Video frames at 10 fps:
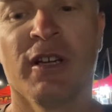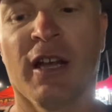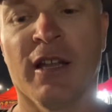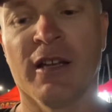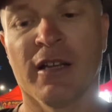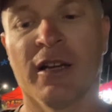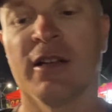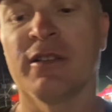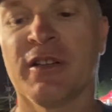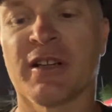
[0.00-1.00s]
And then
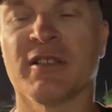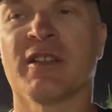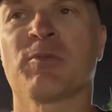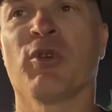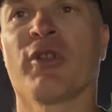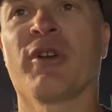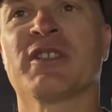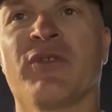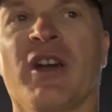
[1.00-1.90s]
uh, you can explore the rest of